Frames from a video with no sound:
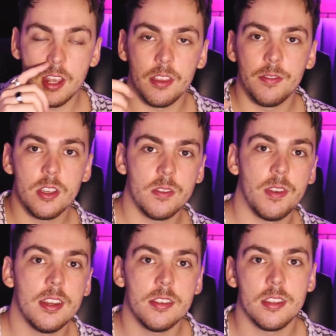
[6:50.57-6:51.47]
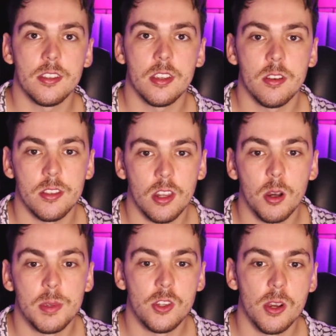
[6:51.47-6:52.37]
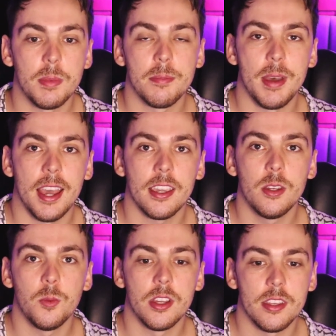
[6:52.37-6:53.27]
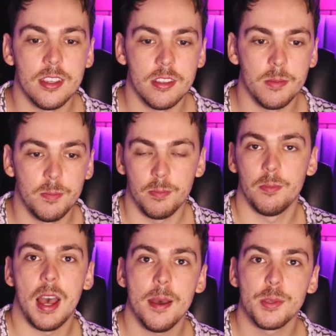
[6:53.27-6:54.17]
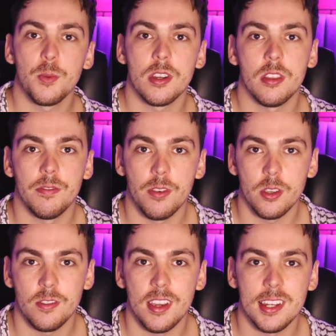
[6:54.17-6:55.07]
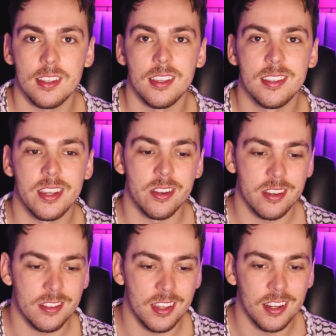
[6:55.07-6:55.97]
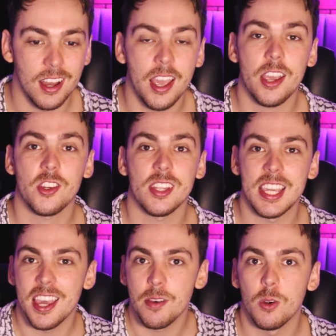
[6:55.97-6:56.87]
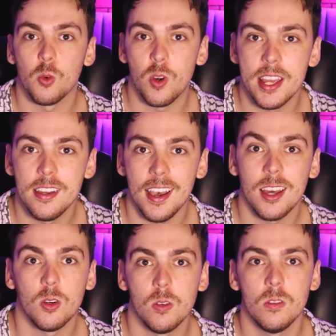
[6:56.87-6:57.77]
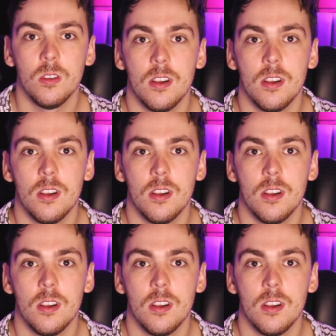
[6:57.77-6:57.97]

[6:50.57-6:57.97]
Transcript: Now, the first fantasy series that I'll be jumping back in with is perhaps one of the first fantasy series that I actually ever read at all.